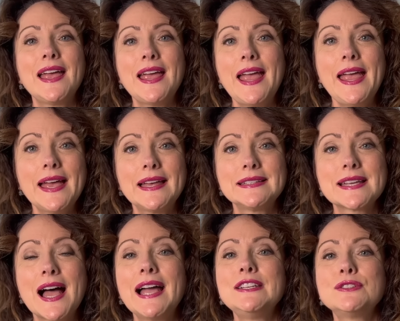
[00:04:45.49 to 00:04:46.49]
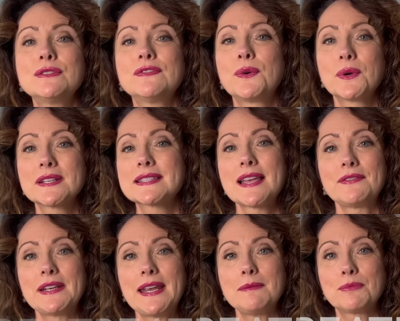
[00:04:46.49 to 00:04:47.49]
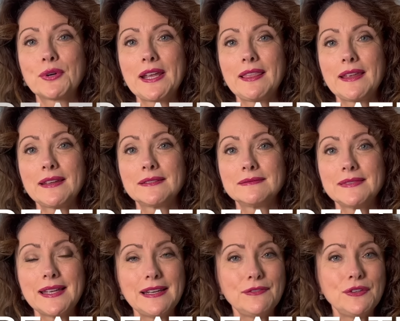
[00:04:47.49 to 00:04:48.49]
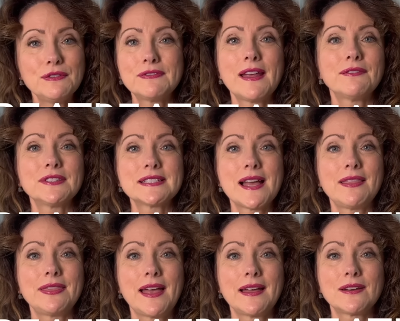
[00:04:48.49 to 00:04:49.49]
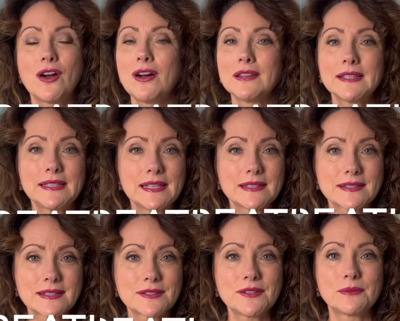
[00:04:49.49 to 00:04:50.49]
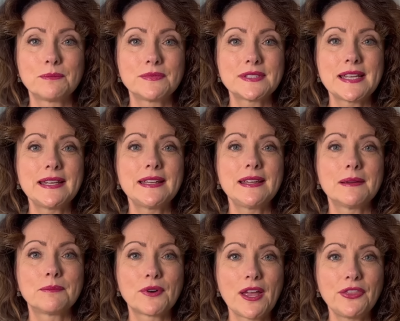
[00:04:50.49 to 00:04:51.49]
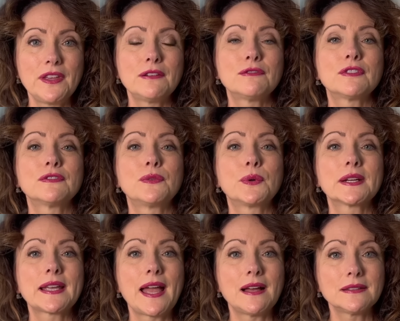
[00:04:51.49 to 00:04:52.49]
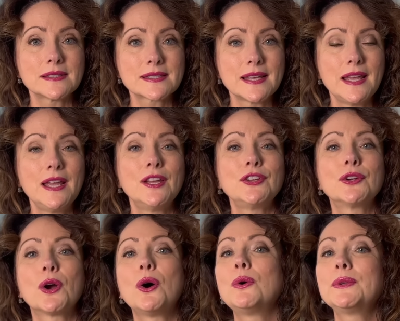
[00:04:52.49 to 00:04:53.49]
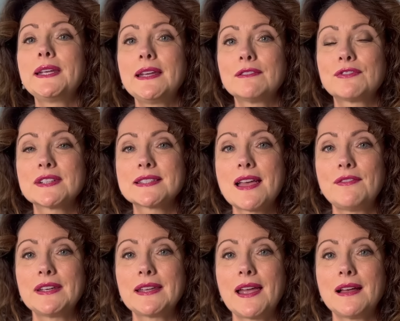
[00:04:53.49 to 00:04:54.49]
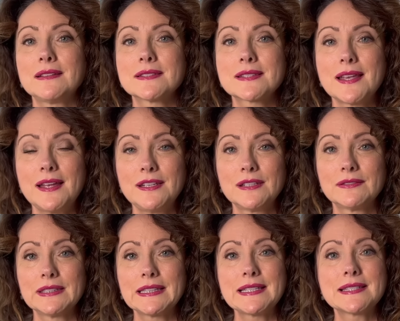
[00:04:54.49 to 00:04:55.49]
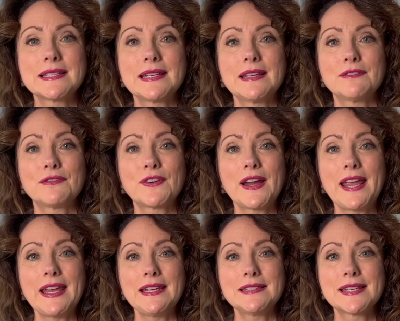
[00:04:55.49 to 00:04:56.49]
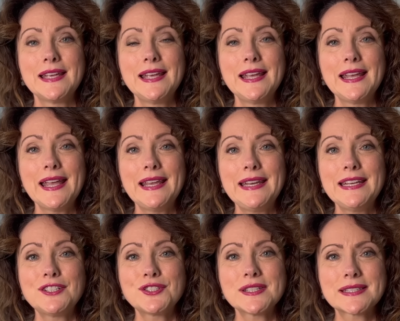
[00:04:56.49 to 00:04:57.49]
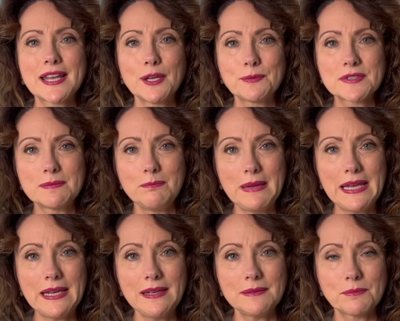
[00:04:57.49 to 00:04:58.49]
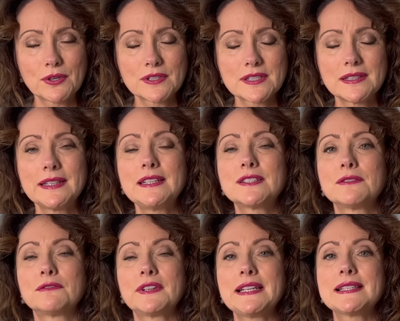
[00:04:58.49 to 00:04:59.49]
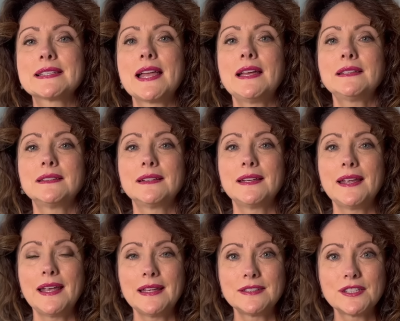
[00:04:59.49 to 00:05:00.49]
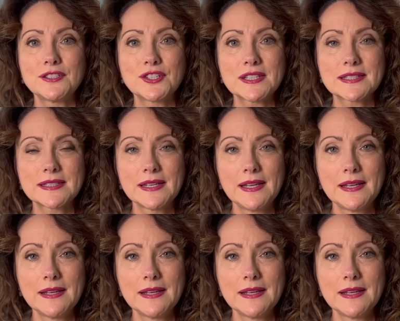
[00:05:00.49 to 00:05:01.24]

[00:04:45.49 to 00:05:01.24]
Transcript: And I do 4-7-8 breathing. And if you've never done that, all it is you're taking a breath in for 4 counts, you're holding it for 7 counts, and you're releasing it for 8. And it just helps me personally to reset and to just